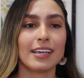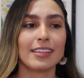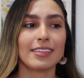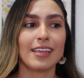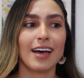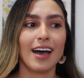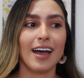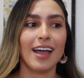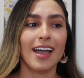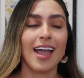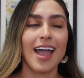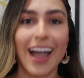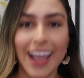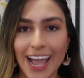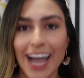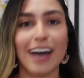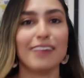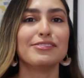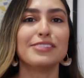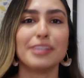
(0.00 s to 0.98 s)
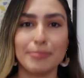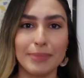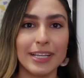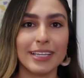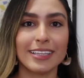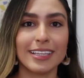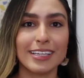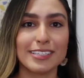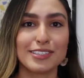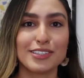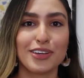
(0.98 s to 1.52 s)
I thought I have to
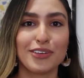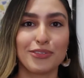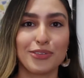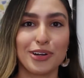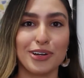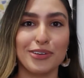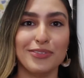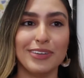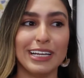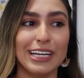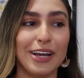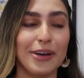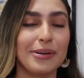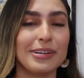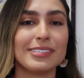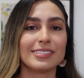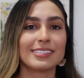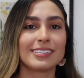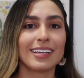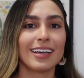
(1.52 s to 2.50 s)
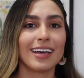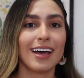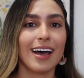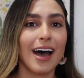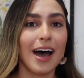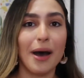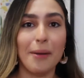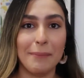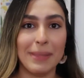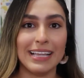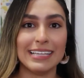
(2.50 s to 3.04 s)
make this for a video. It's
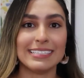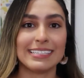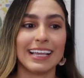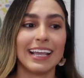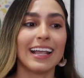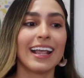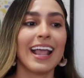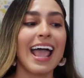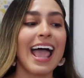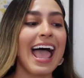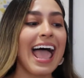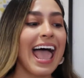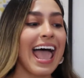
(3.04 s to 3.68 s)
amazing.